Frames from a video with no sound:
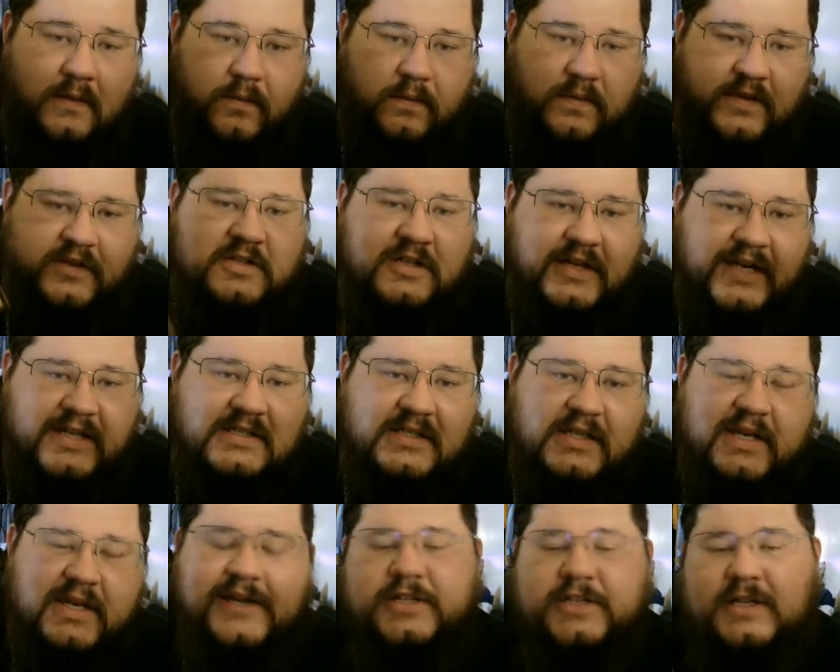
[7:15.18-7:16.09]
the
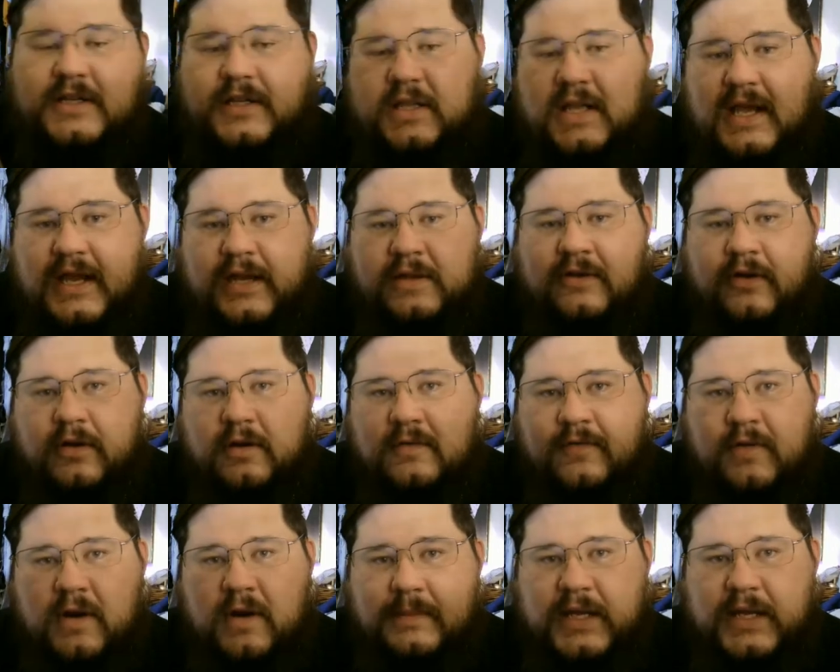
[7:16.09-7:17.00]
translation they took
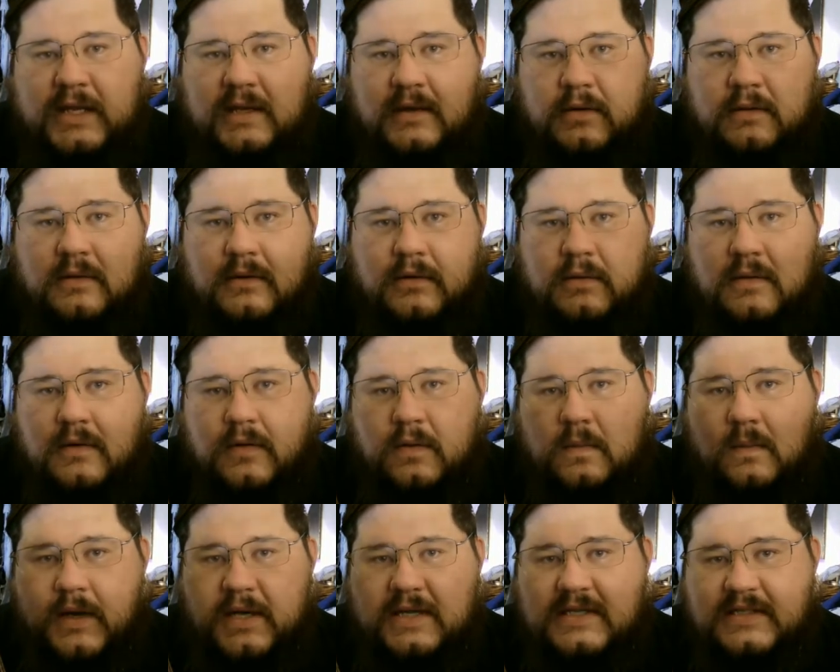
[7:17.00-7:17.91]
from it
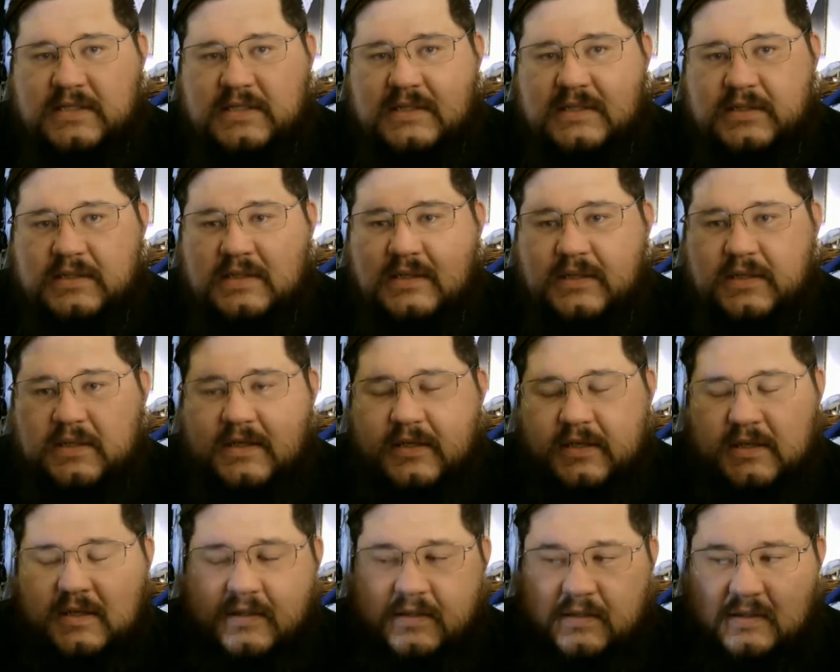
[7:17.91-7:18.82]
was
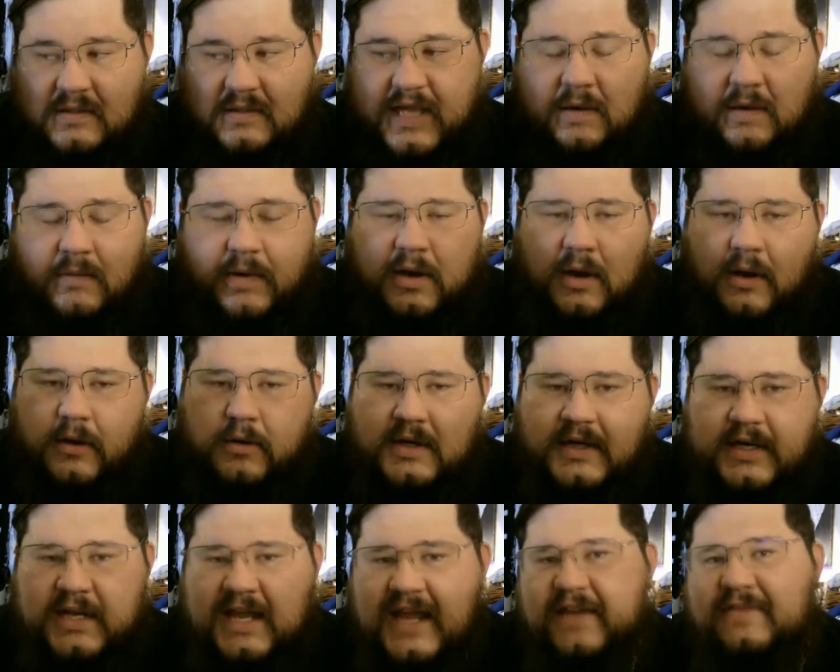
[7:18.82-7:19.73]
that when
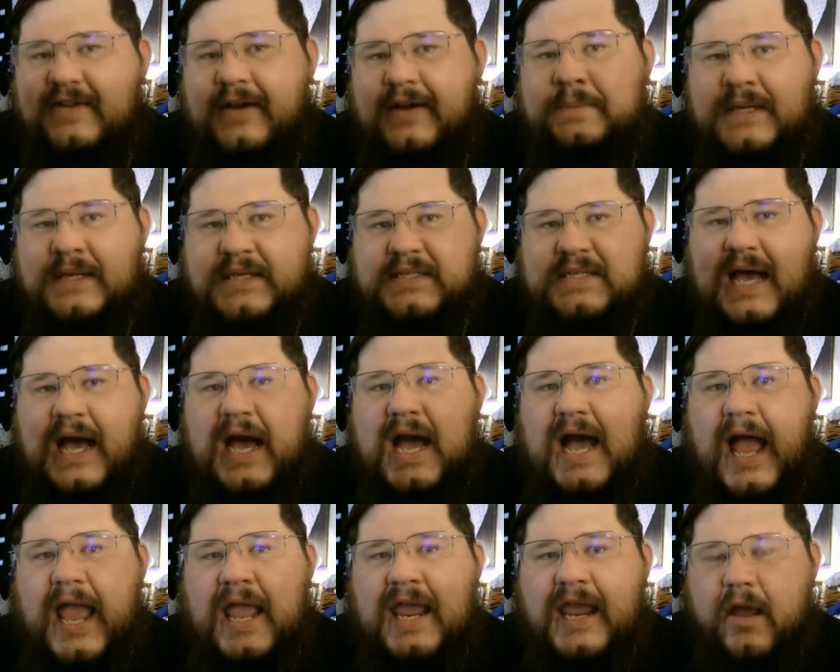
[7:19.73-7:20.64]
Odin gave up his
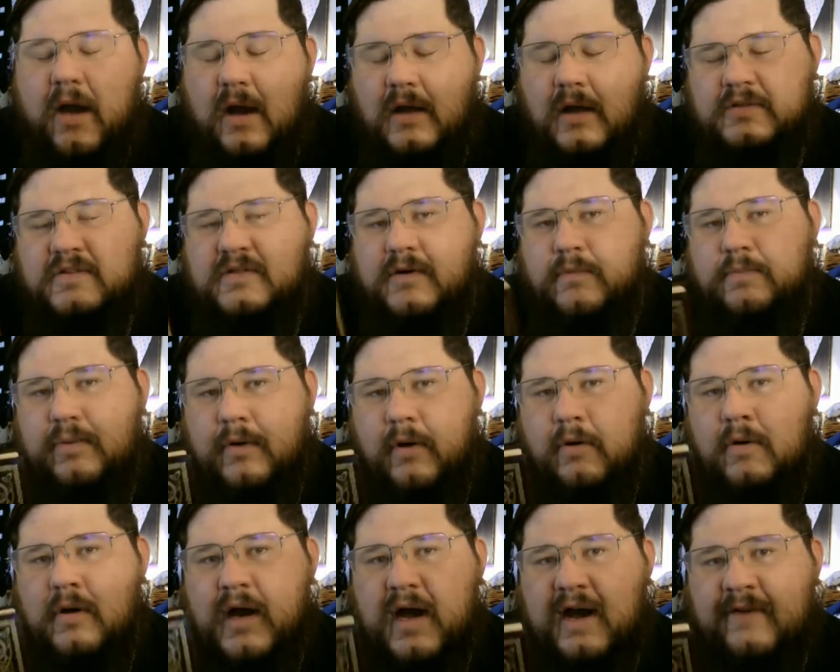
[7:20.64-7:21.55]
eye, he also
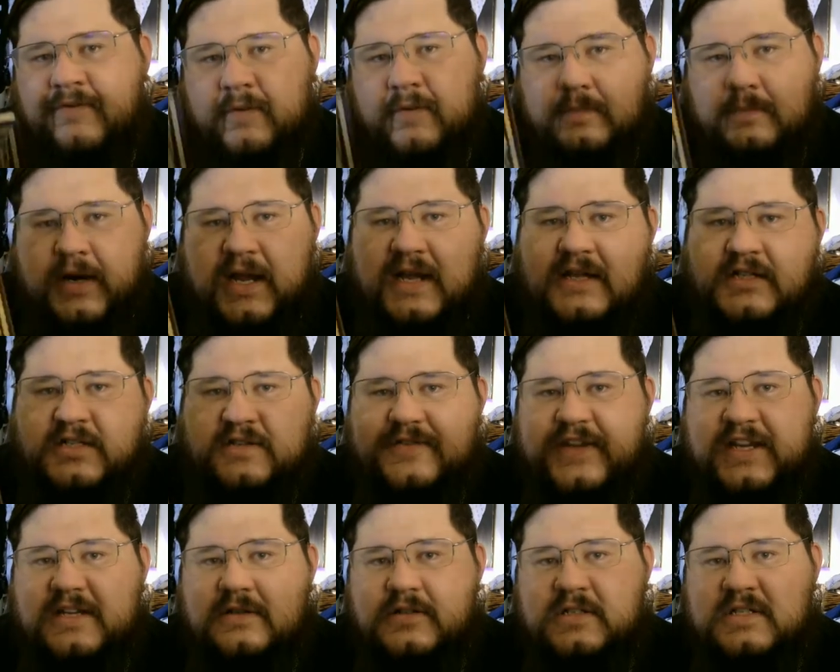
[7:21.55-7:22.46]
broke off a branch of
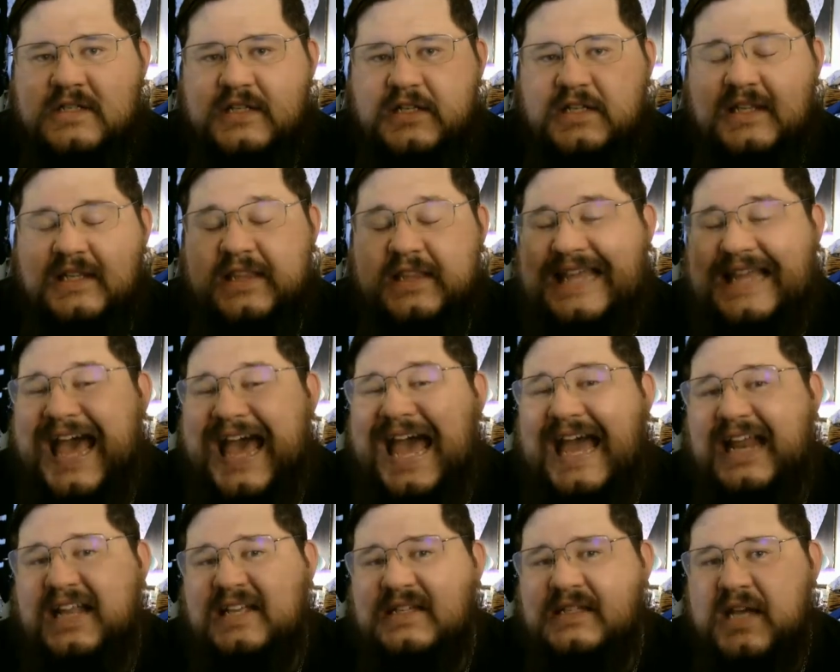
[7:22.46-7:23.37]
Yggdrasil, and
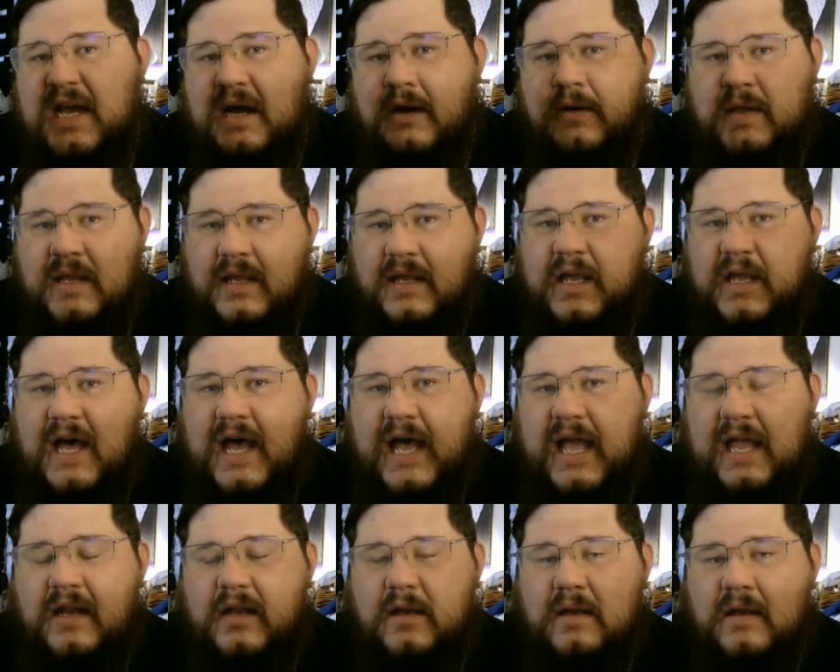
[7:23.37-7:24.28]
that is how he
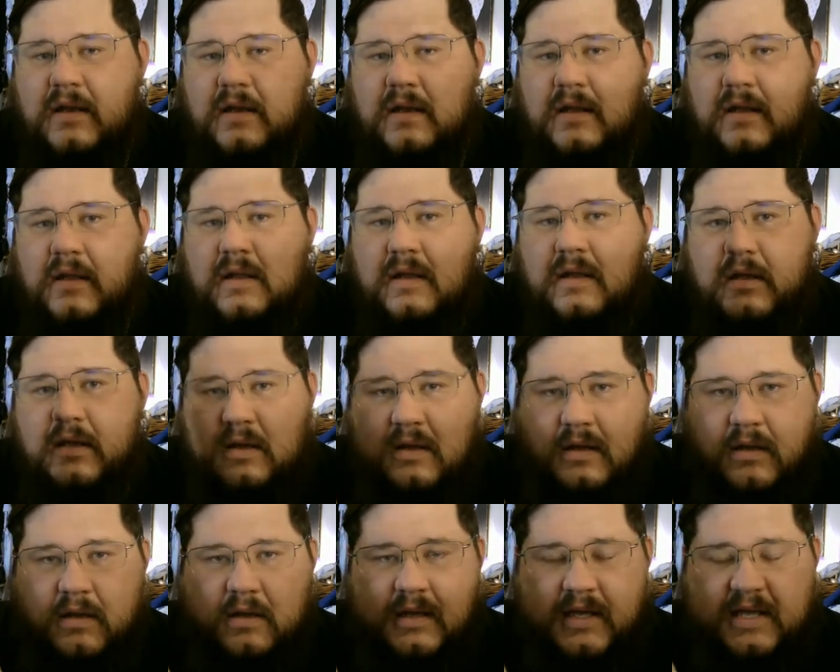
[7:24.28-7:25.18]
got
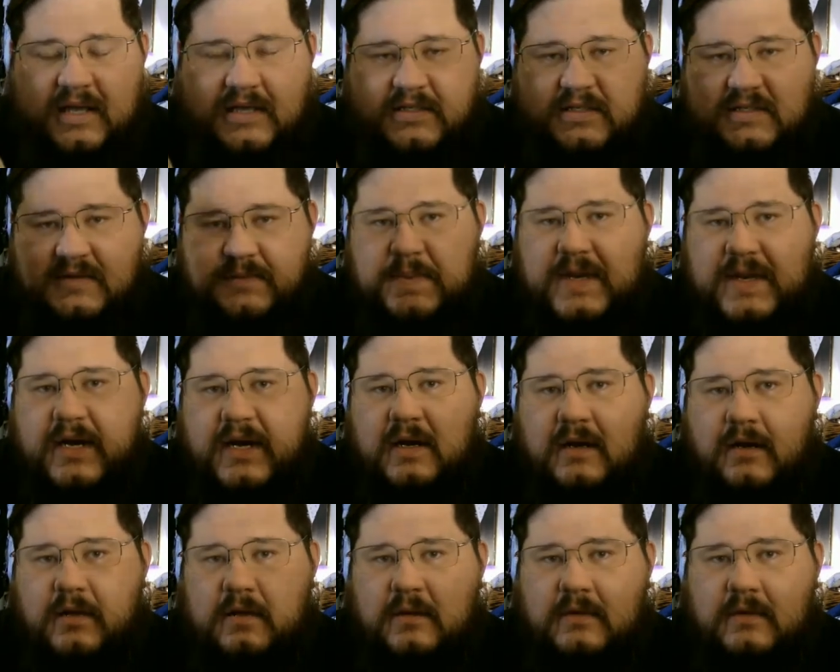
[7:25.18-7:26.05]
his spear.